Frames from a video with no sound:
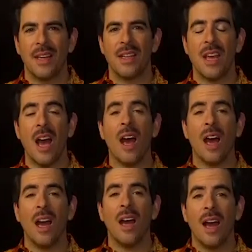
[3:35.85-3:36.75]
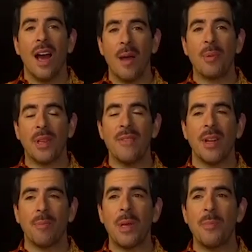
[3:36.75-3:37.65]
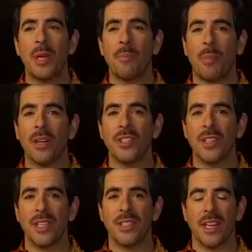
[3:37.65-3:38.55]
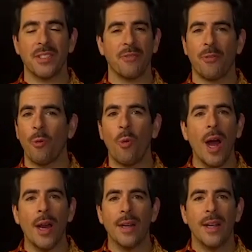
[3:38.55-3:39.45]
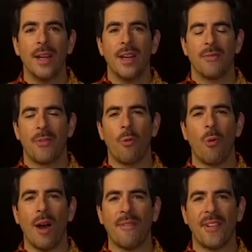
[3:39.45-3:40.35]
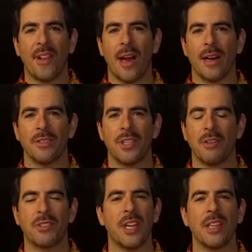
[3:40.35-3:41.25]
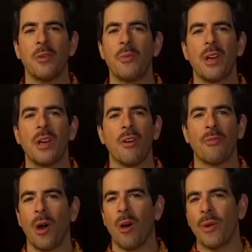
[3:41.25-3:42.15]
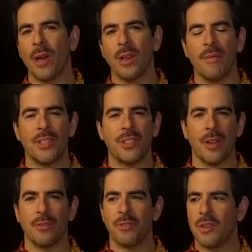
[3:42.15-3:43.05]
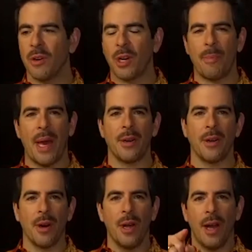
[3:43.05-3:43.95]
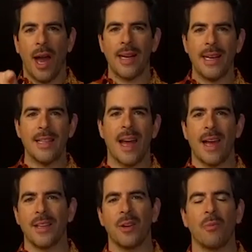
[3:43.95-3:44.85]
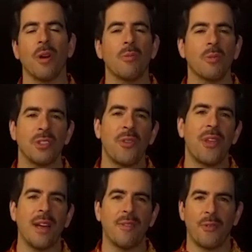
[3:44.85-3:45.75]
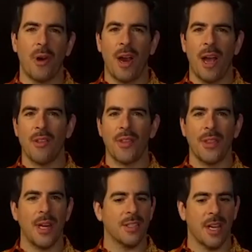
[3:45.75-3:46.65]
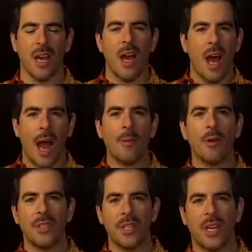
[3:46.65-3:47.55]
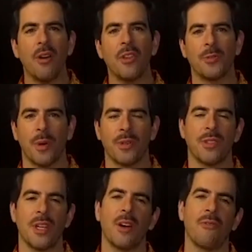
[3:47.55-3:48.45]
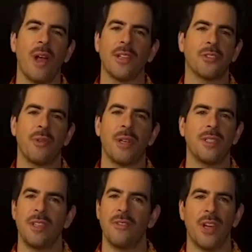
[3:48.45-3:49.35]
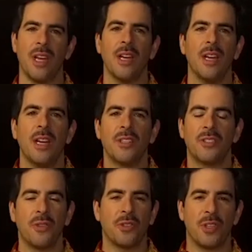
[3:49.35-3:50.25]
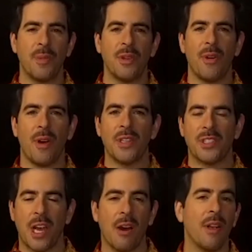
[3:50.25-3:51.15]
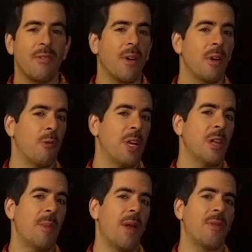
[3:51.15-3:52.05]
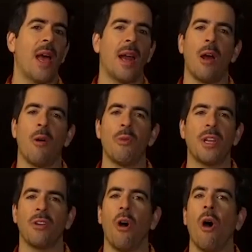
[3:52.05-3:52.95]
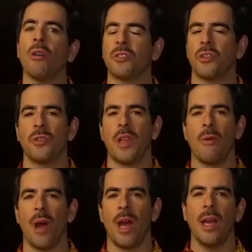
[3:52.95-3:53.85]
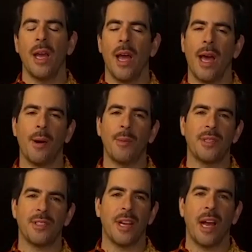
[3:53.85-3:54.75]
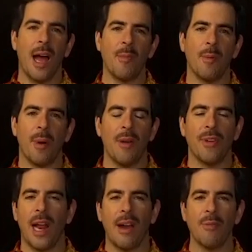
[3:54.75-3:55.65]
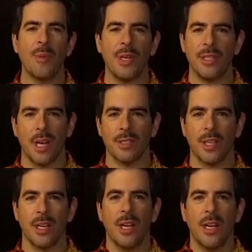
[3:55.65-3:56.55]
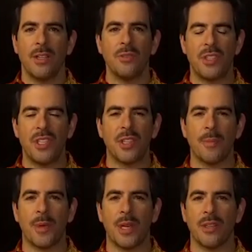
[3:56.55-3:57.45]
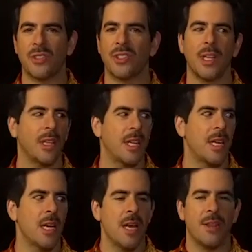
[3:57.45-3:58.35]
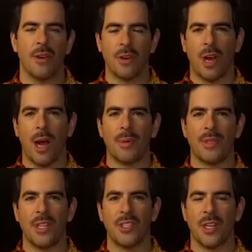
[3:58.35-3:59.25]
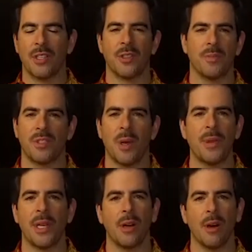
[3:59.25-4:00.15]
Yeah, I believe it. People get punched at these things, and for what? For waffle irons. Suddenly we from all love each other to you're a competitor. I need that. We're so thankful for our health, and then it's like I'm going to kill this person to get a flat screen TV. So there's something very scary and very real about that. How we can all turn that way. And I'm not saying I'm above it. Everybody does it. You see something, and suddenly they're your competition. It's something in